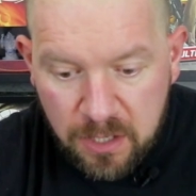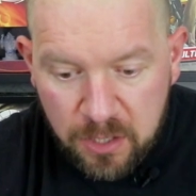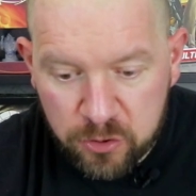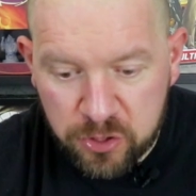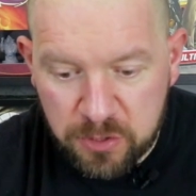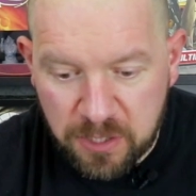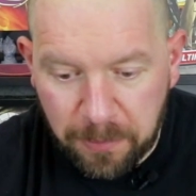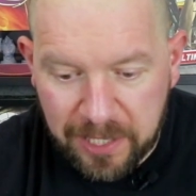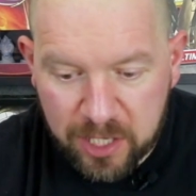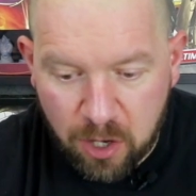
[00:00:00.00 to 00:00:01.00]
just use the
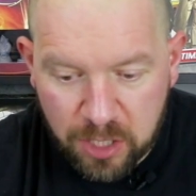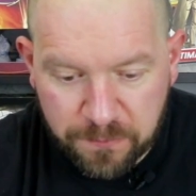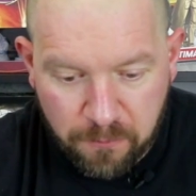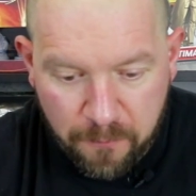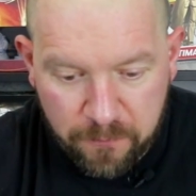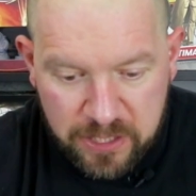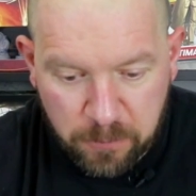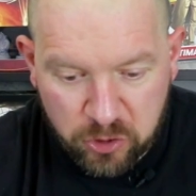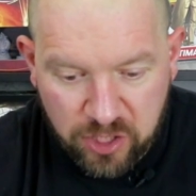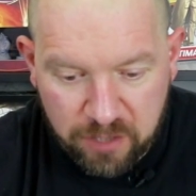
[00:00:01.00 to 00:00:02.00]
player cards for reference,
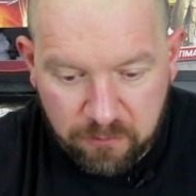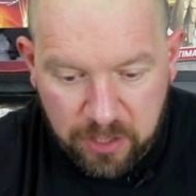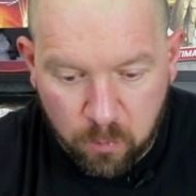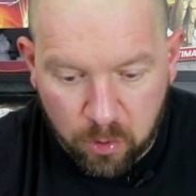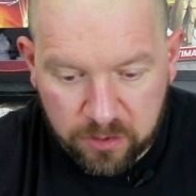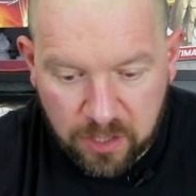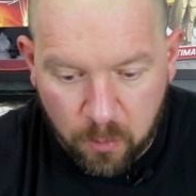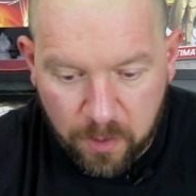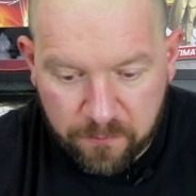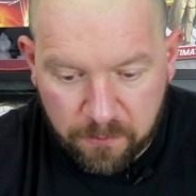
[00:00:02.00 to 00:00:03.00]
but generally wander
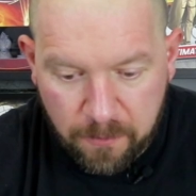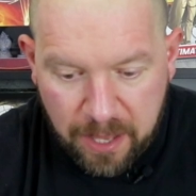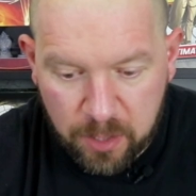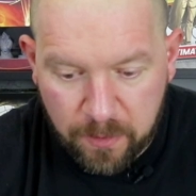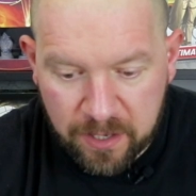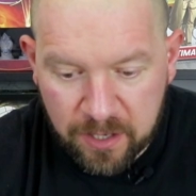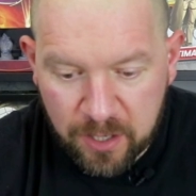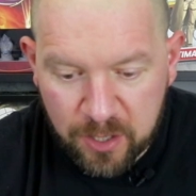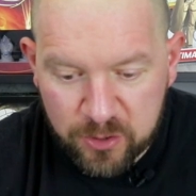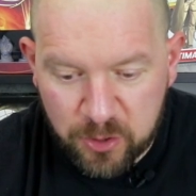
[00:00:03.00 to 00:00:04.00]
away from them anyway
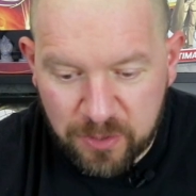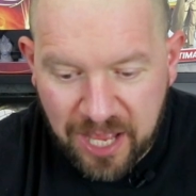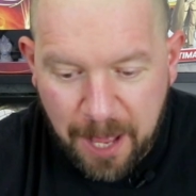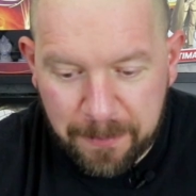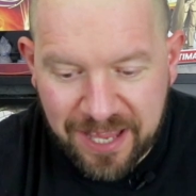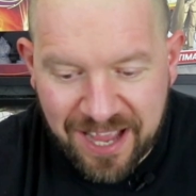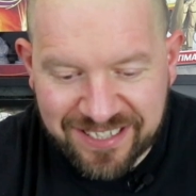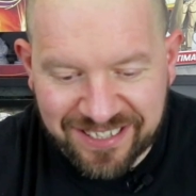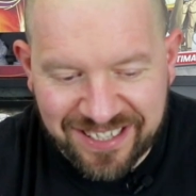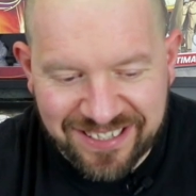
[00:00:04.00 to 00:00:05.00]
due to happy
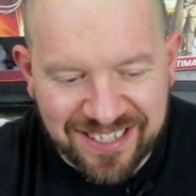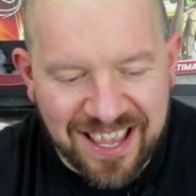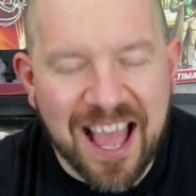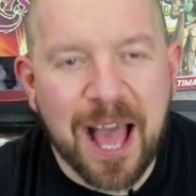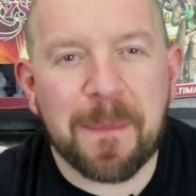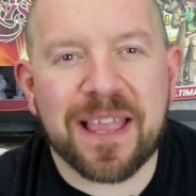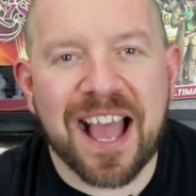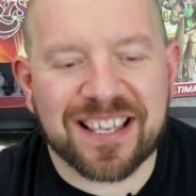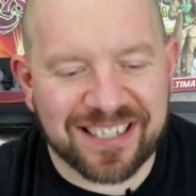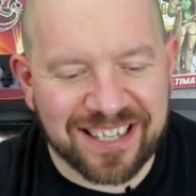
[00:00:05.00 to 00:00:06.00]
accidents. Happy
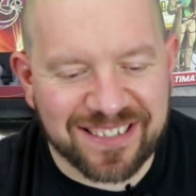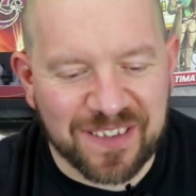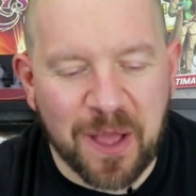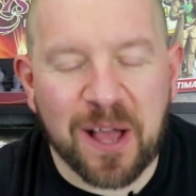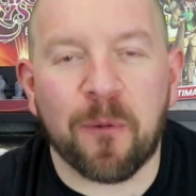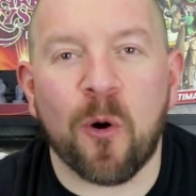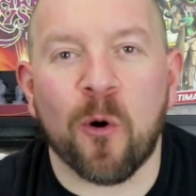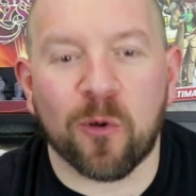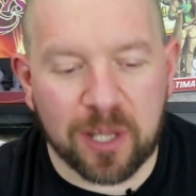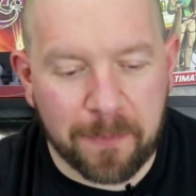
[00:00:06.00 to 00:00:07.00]
accidents are how
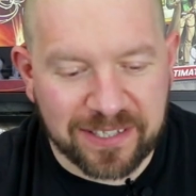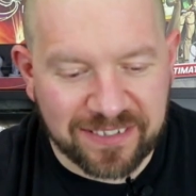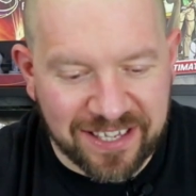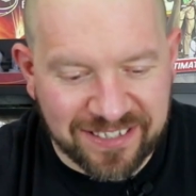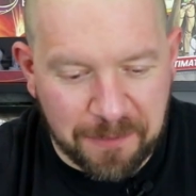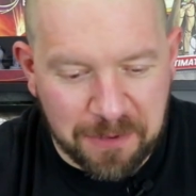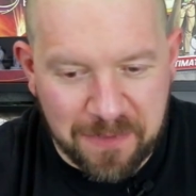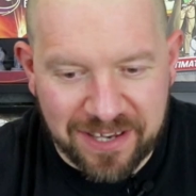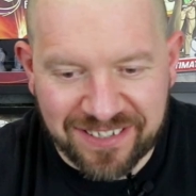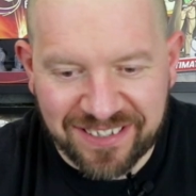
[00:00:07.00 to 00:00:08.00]
all the best things happen,
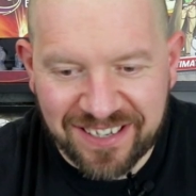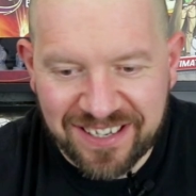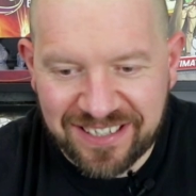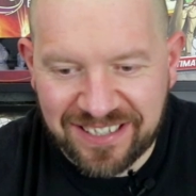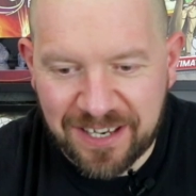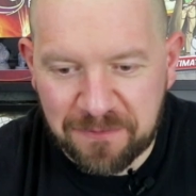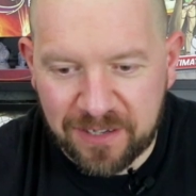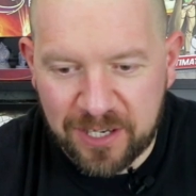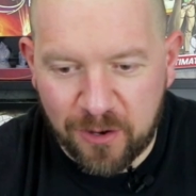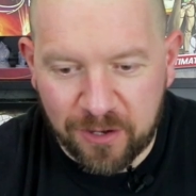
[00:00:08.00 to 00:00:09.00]
mate. They
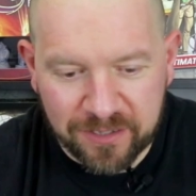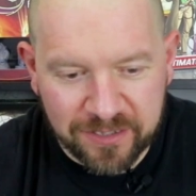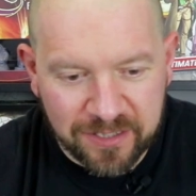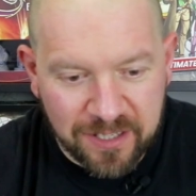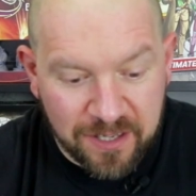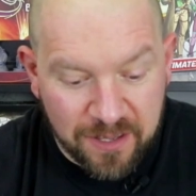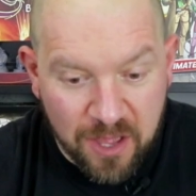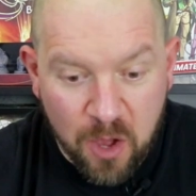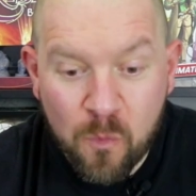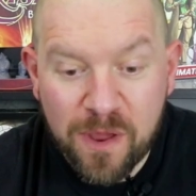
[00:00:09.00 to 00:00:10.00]
definitely are.
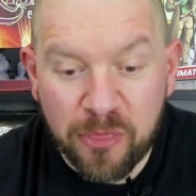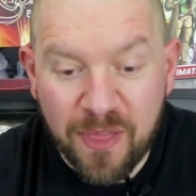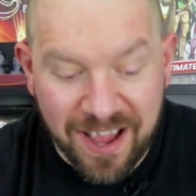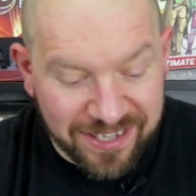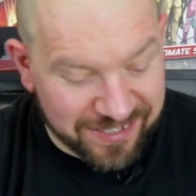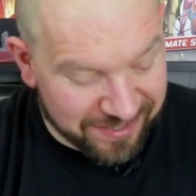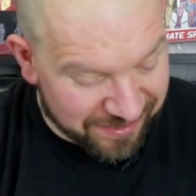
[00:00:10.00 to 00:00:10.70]
And with that,